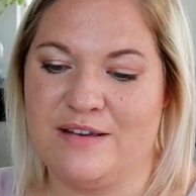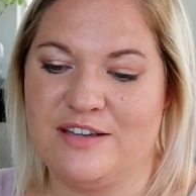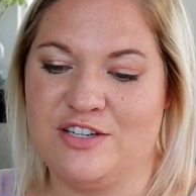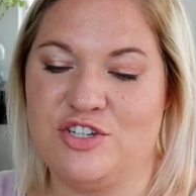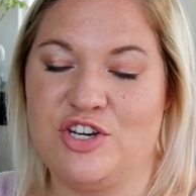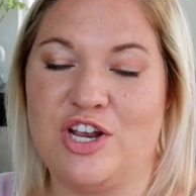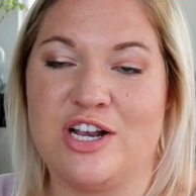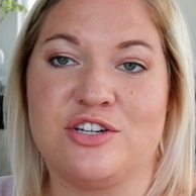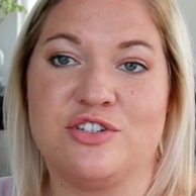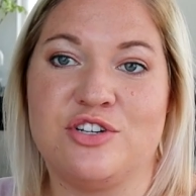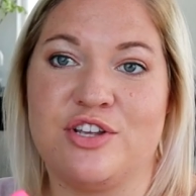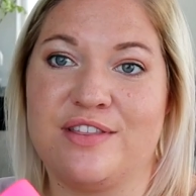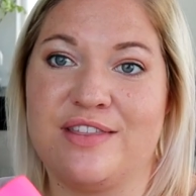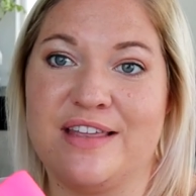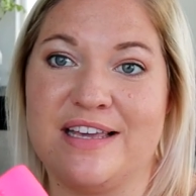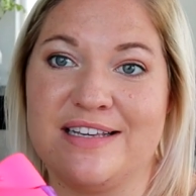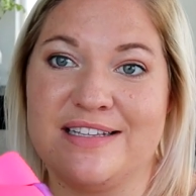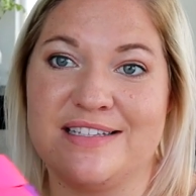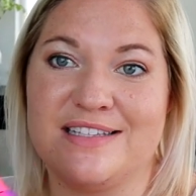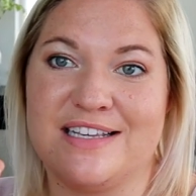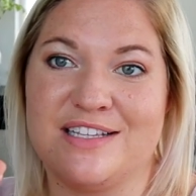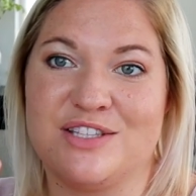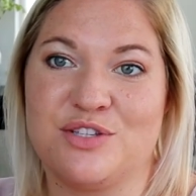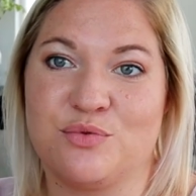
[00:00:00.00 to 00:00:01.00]
She actually
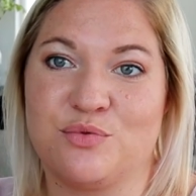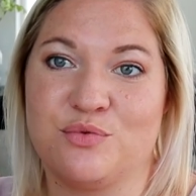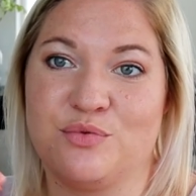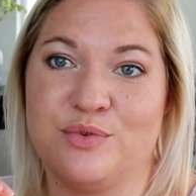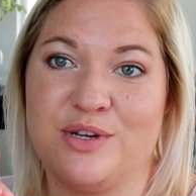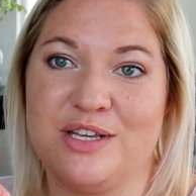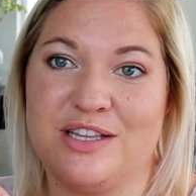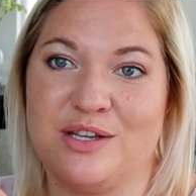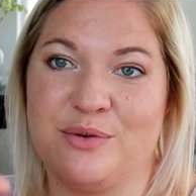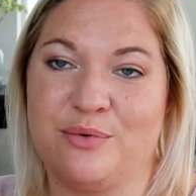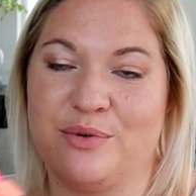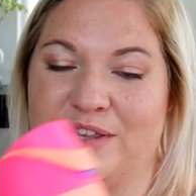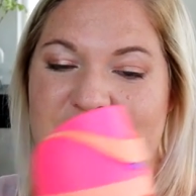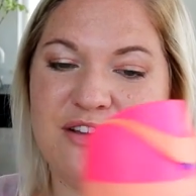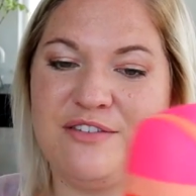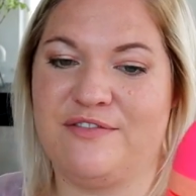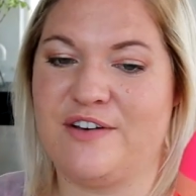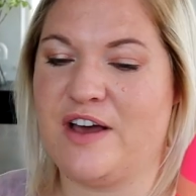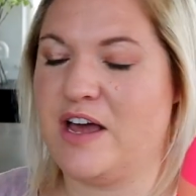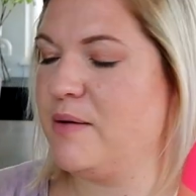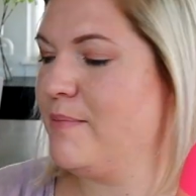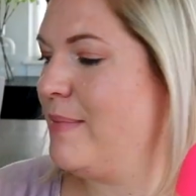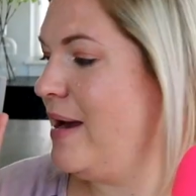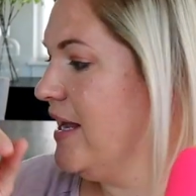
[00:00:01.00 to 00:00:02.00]
thinks it's really, really
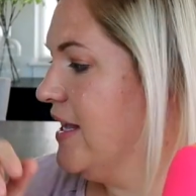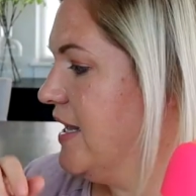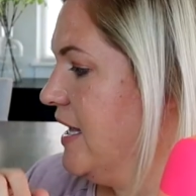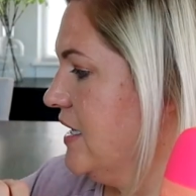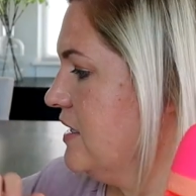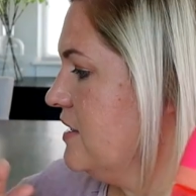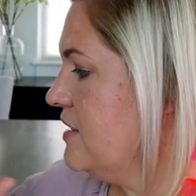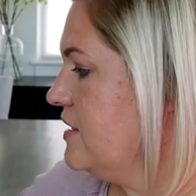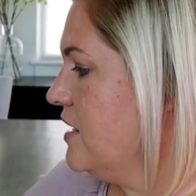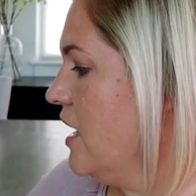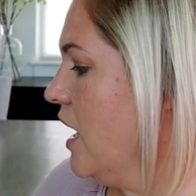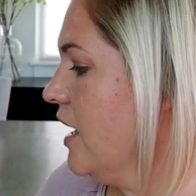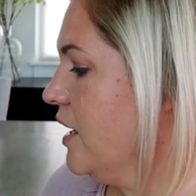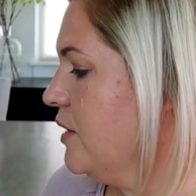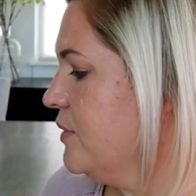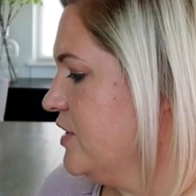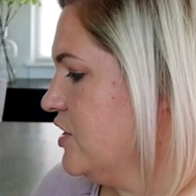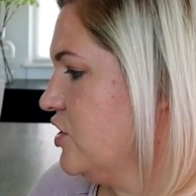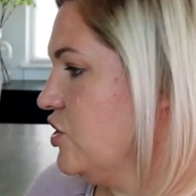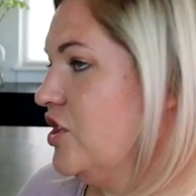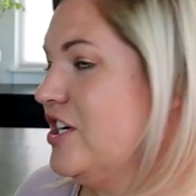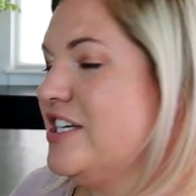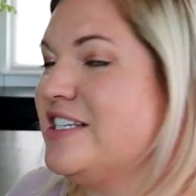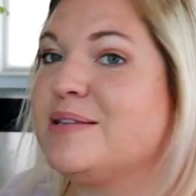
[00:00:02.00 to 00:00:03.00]
fun. My kids thought it
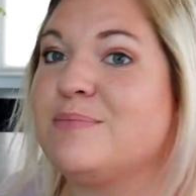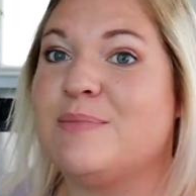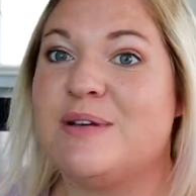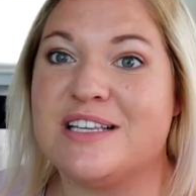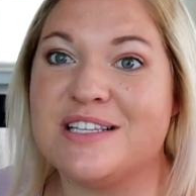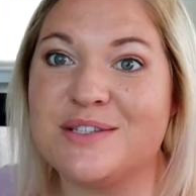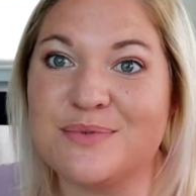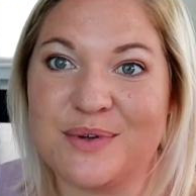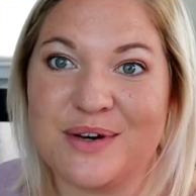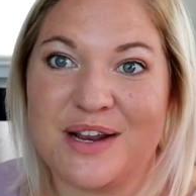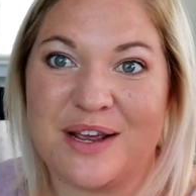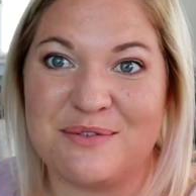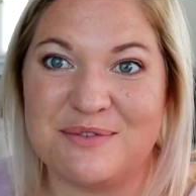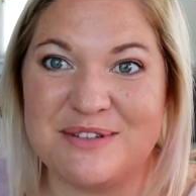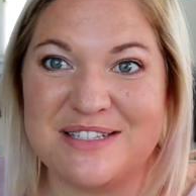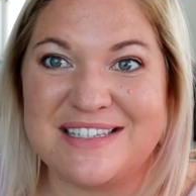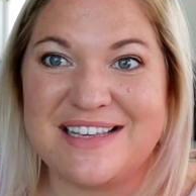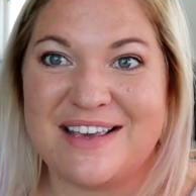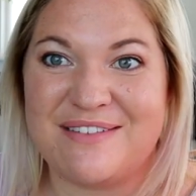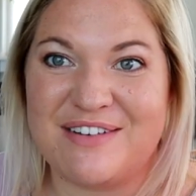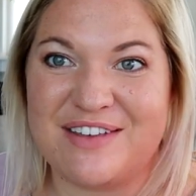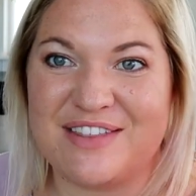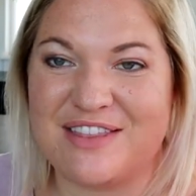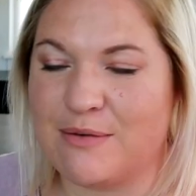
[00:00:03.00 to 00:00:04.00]
was Christmas when I was
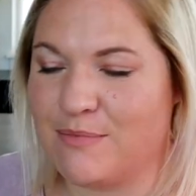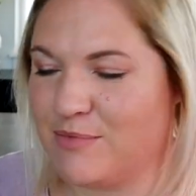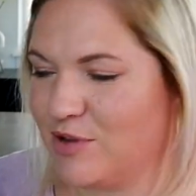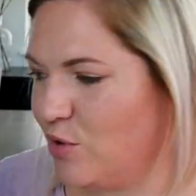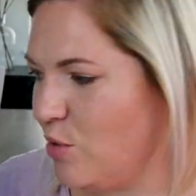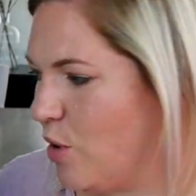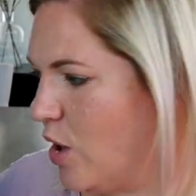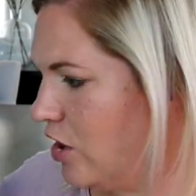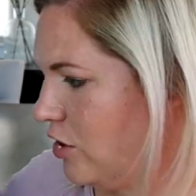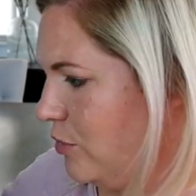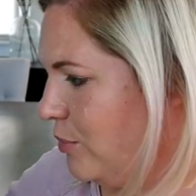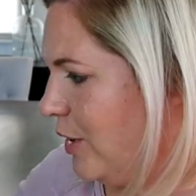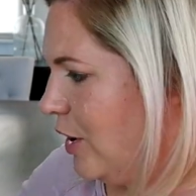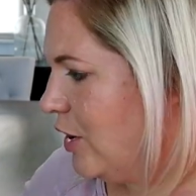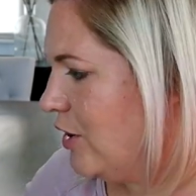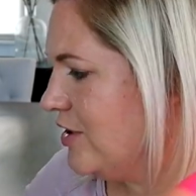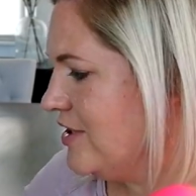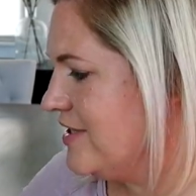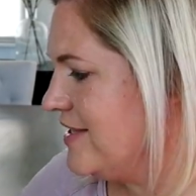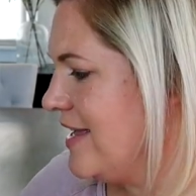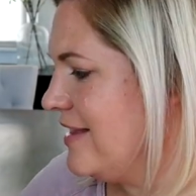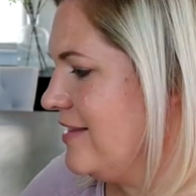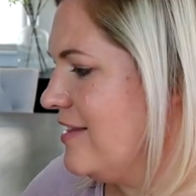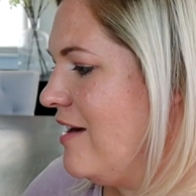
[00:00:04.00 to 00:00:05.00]
giving them their water
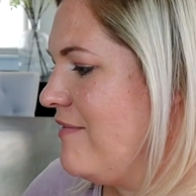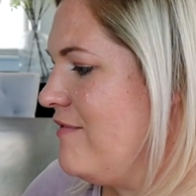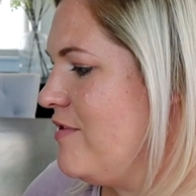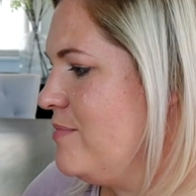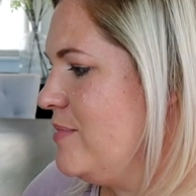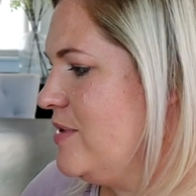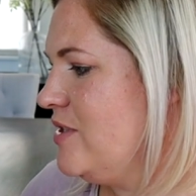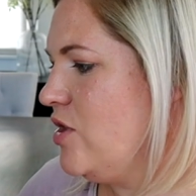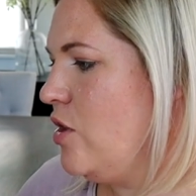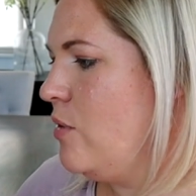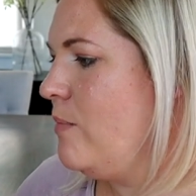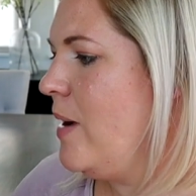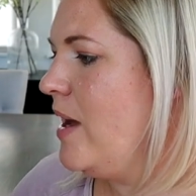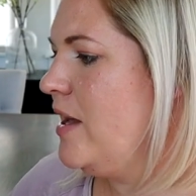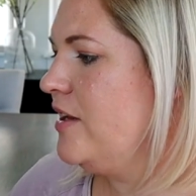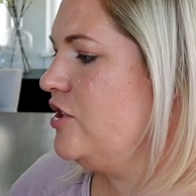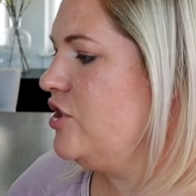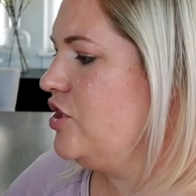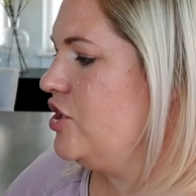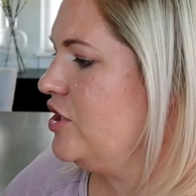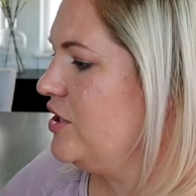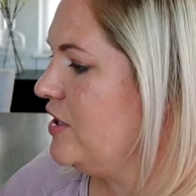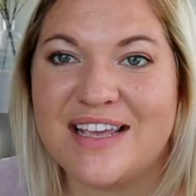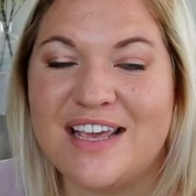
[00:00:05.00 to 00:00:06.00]
bottles. They love them so
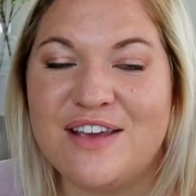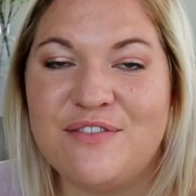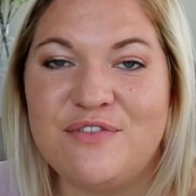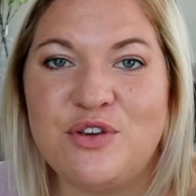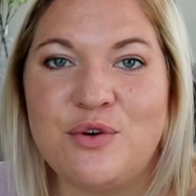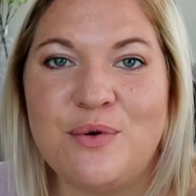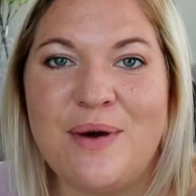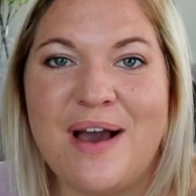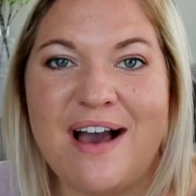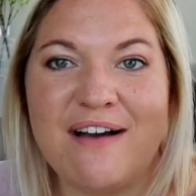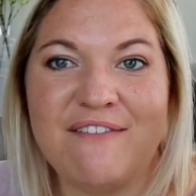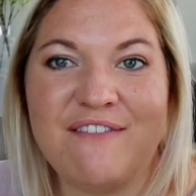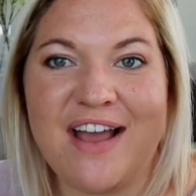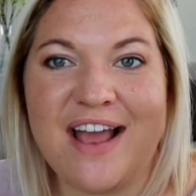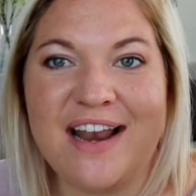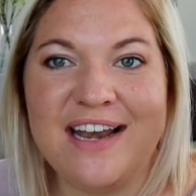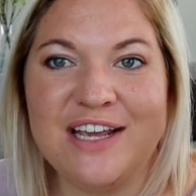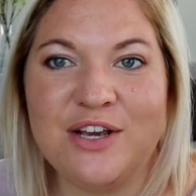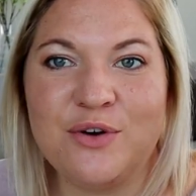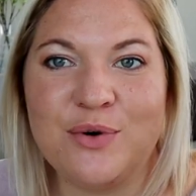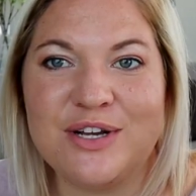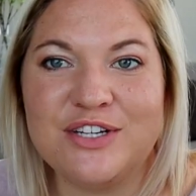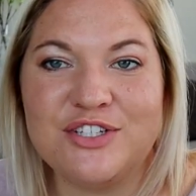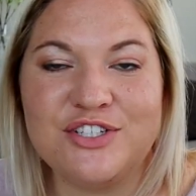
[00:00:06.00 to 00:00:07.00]
much. If you have
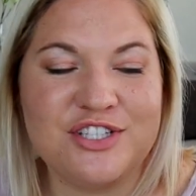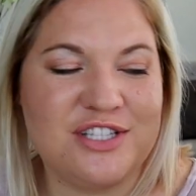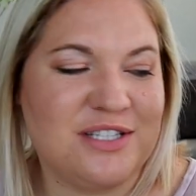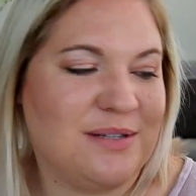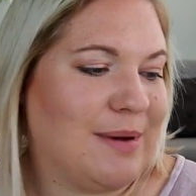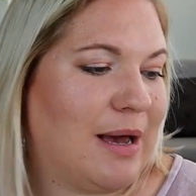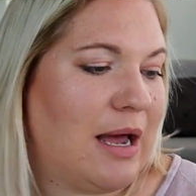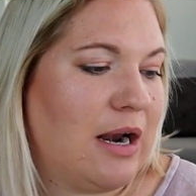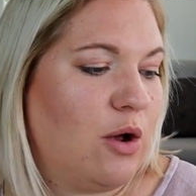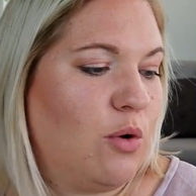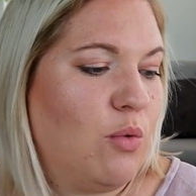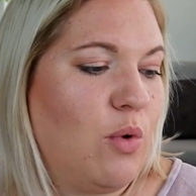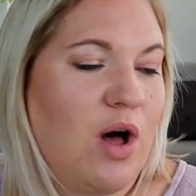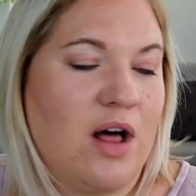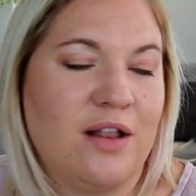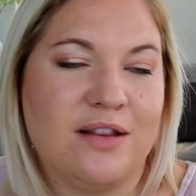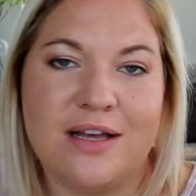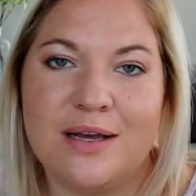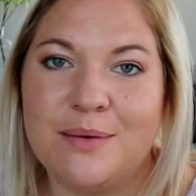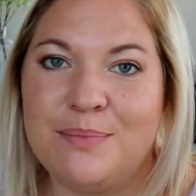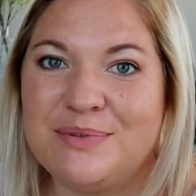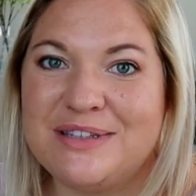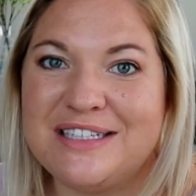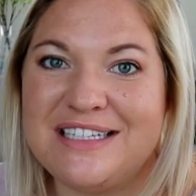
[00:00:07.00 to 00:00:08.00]
any questions about
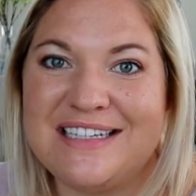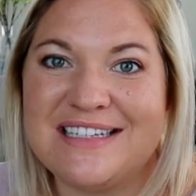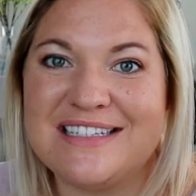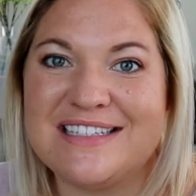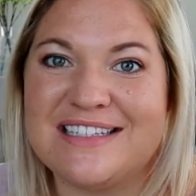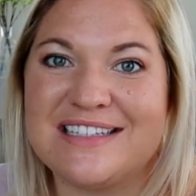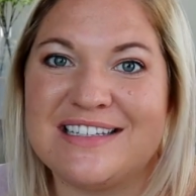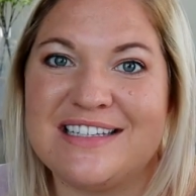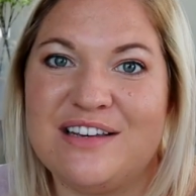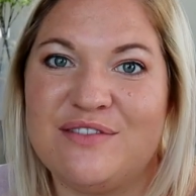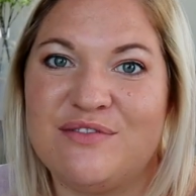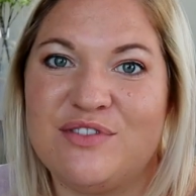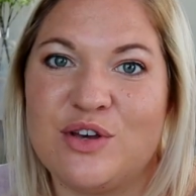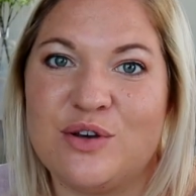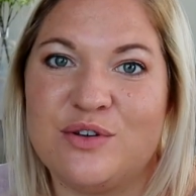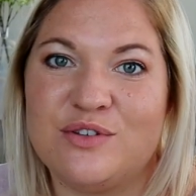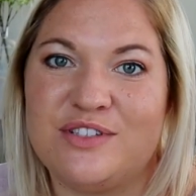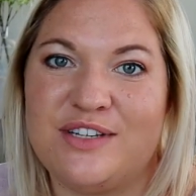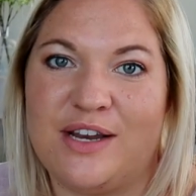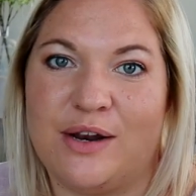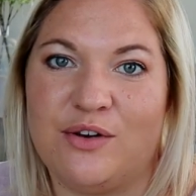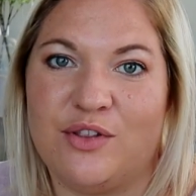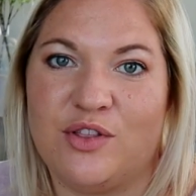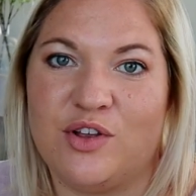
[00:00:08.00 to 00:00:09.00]
Owala, please leave
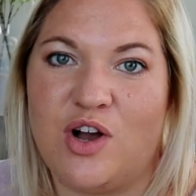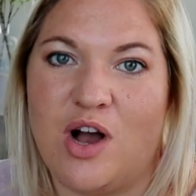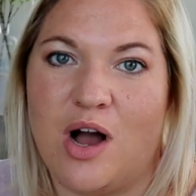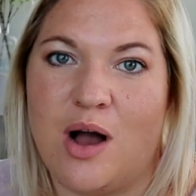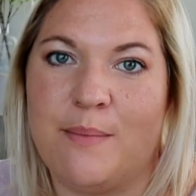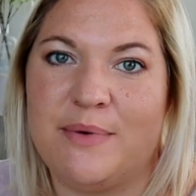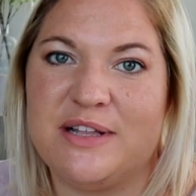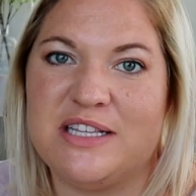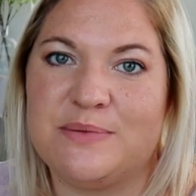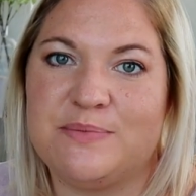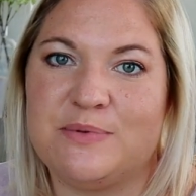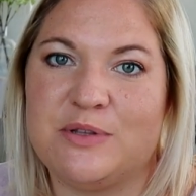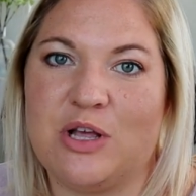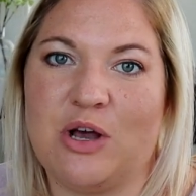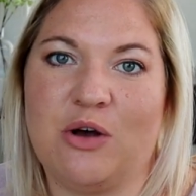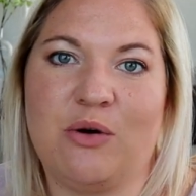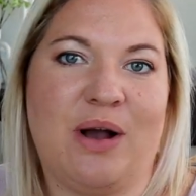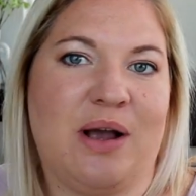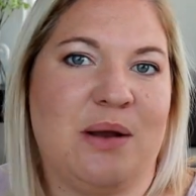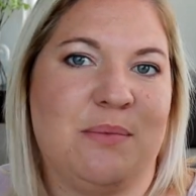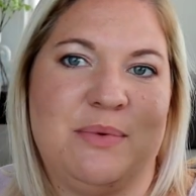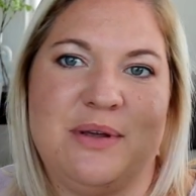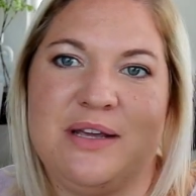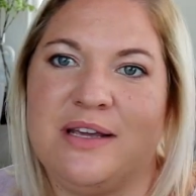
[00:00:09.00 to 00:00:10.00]
those down in the comments below.
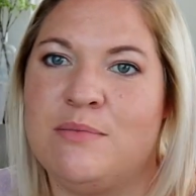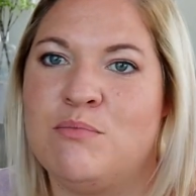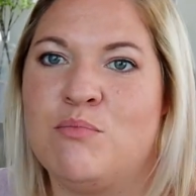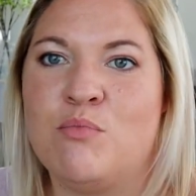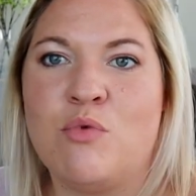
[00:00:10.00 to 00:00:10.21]
I'd be